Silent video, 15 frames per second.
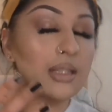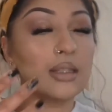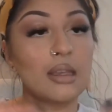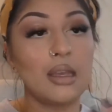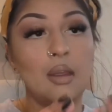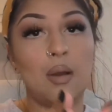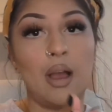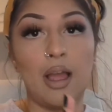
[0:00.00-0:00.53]

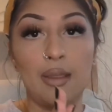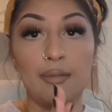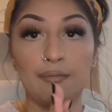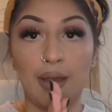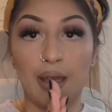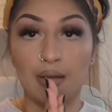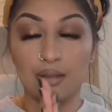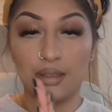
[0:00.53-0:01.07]
So I
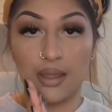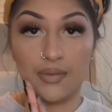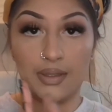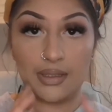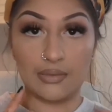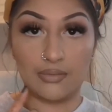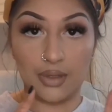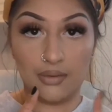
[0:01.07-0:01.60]
found that
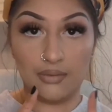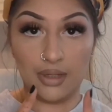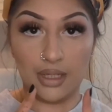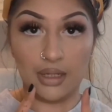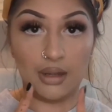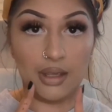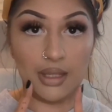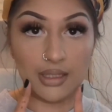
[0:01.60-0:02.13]
this is really, really
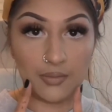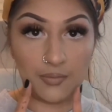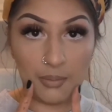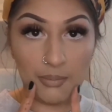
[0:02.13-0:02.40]
nice for